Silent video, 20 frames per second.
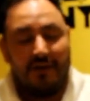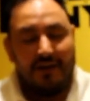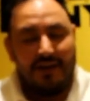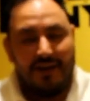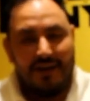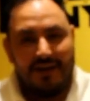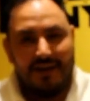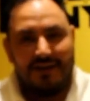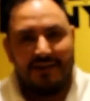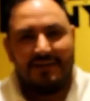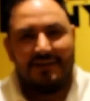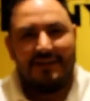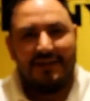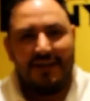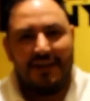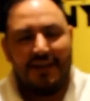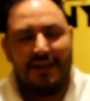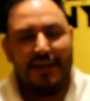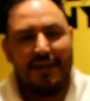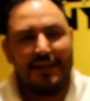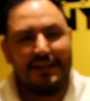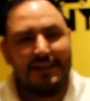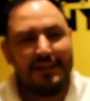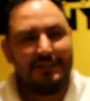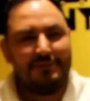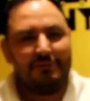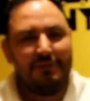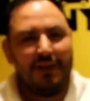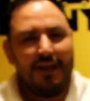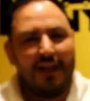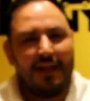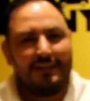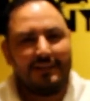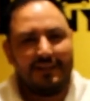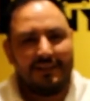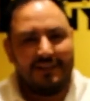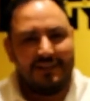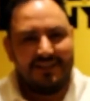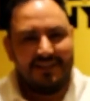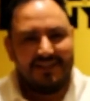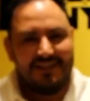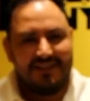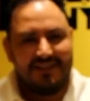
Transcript: Oh yeah. It's relaxing.